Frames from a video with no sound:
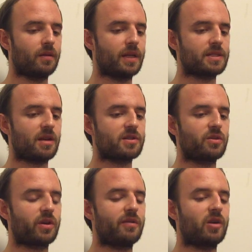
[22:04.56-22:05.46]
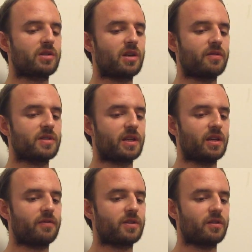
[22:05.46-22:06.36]
let's also give ourselves the
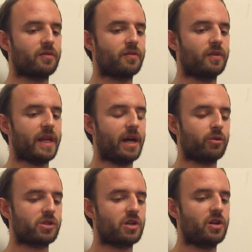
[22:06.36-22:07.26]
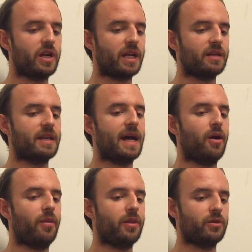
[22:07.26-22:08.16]
gift of now turning
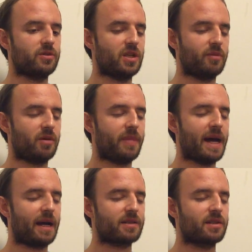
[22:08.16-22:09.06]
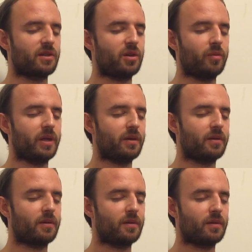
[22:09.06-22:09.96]
down those dimmer packs a little bit.